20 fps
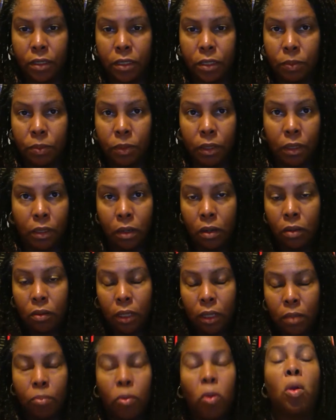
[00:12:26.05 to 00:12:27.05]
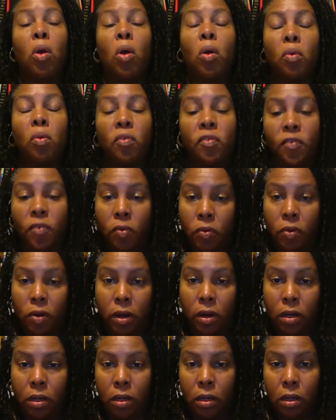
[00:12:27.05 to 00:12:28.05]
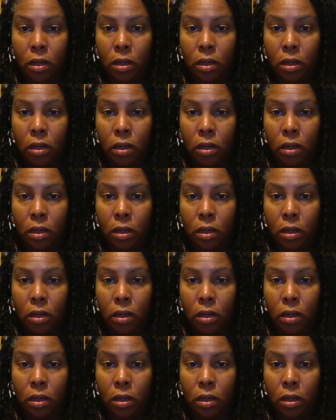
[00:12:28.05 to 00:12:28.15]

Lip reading: just wants to learn, let them go for it.